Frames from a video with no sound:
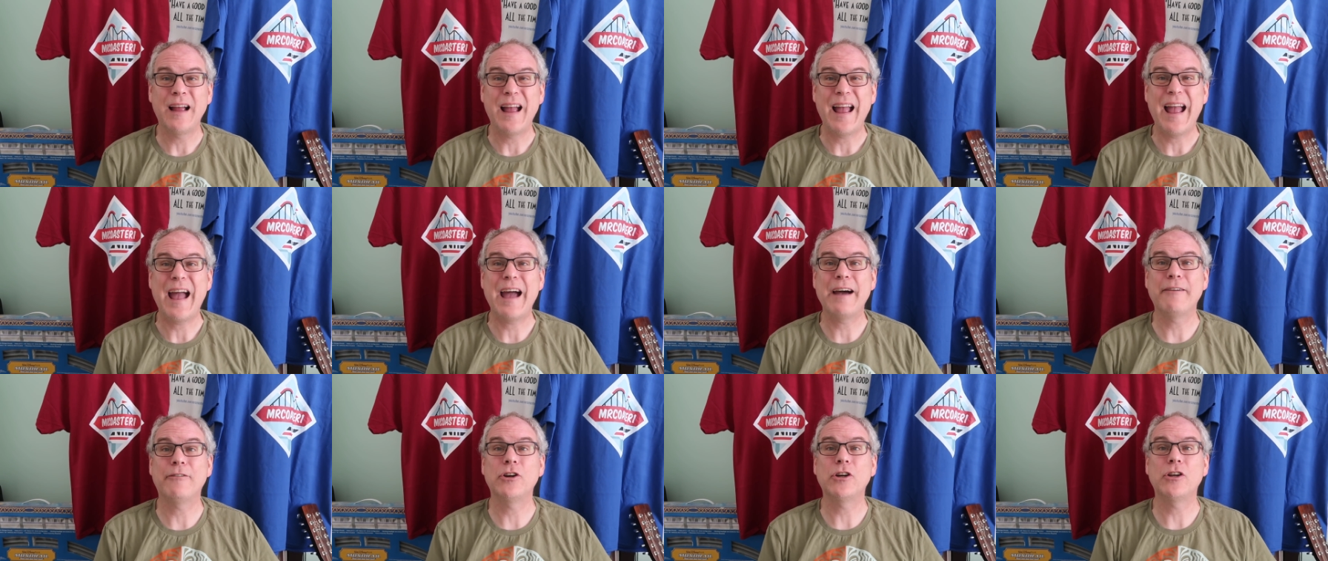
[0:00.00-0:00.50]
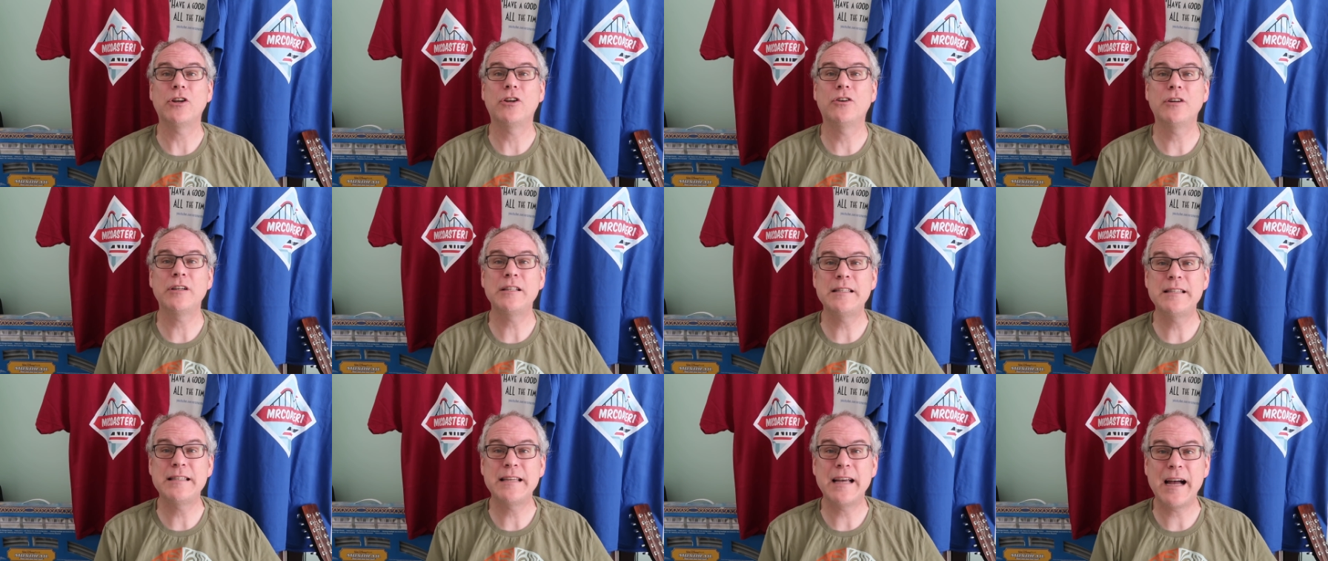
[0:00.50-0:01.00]
have a
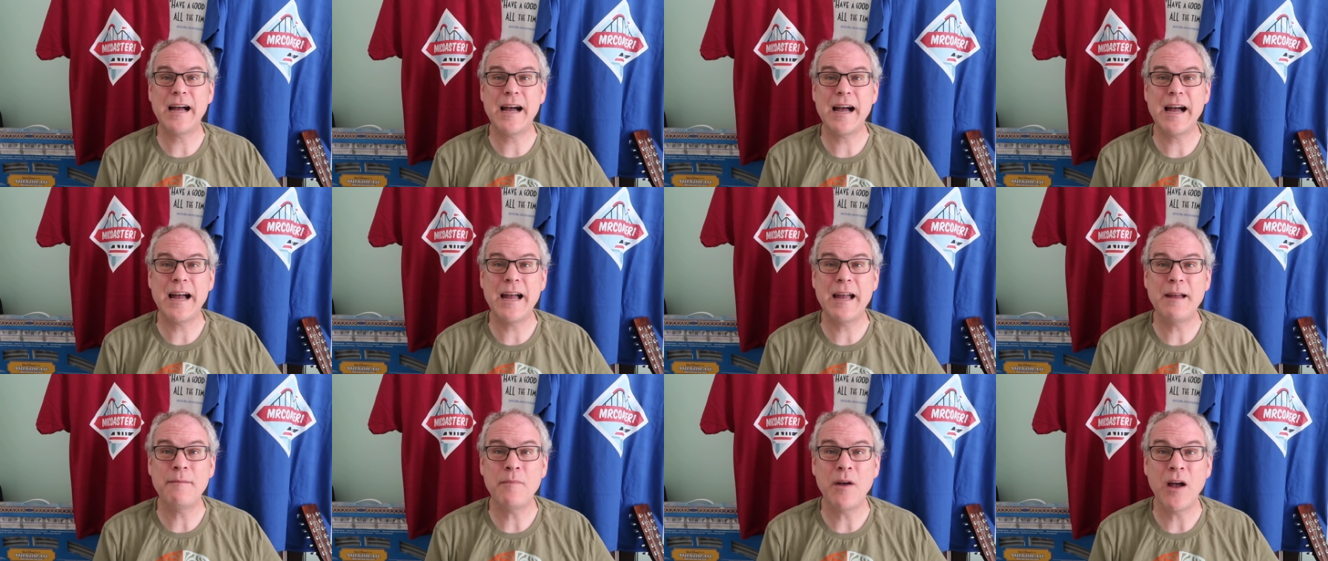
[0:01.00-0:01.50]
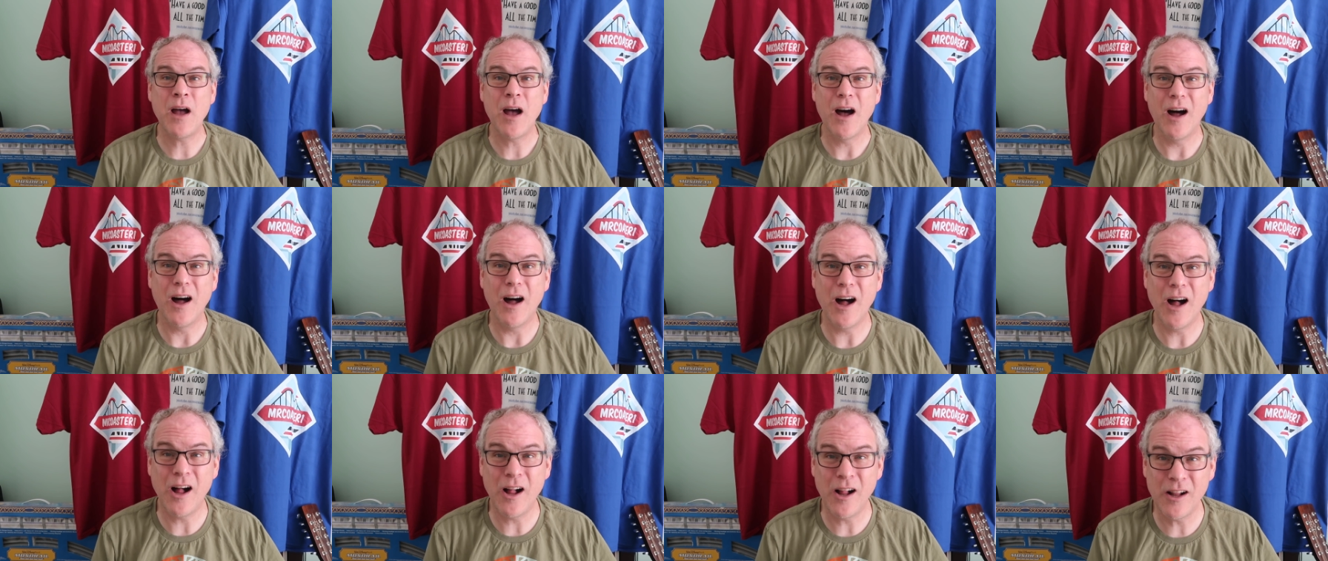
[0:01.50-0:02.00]
good time
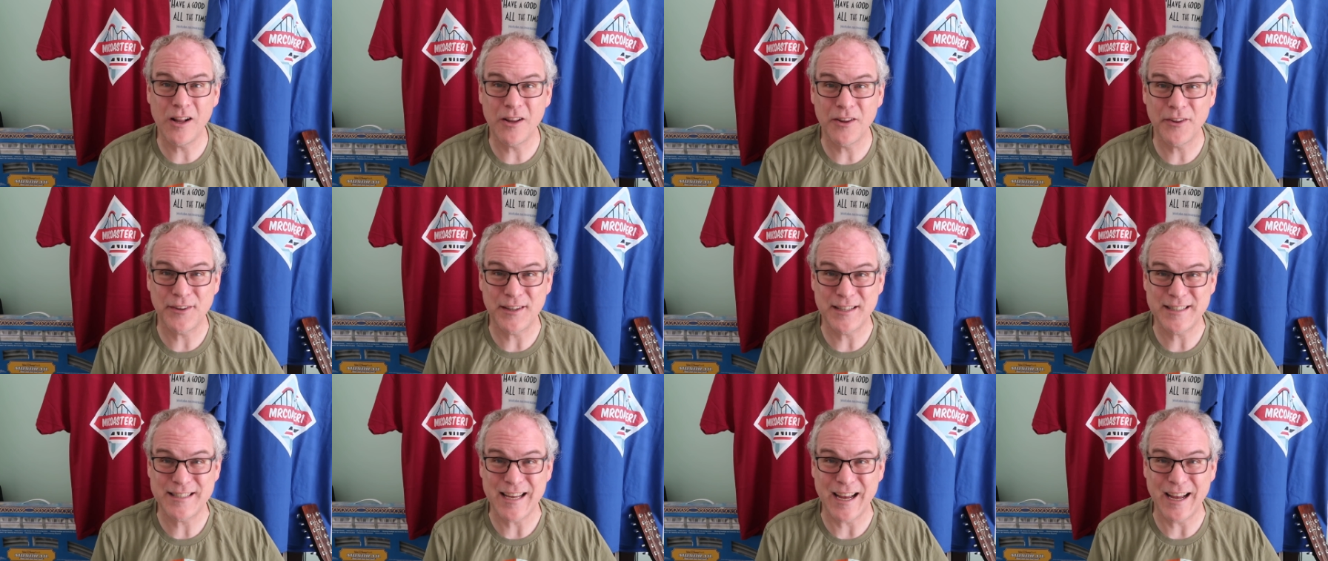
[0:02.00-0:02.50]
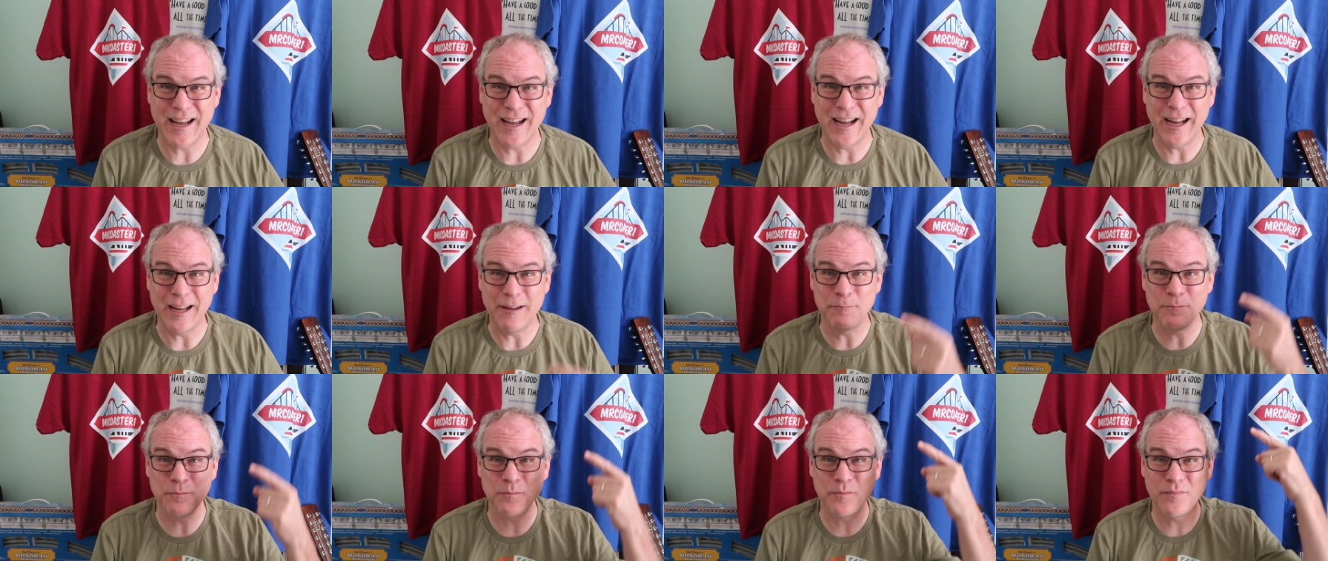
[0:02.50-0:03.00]
all the
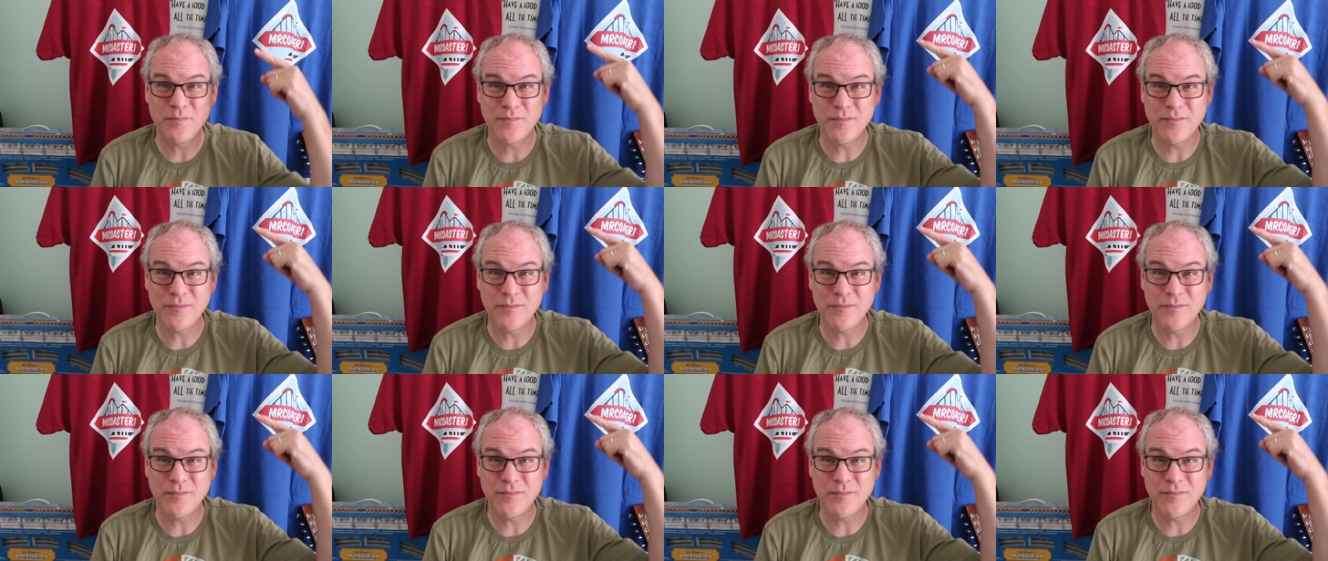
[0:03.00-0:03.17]
time.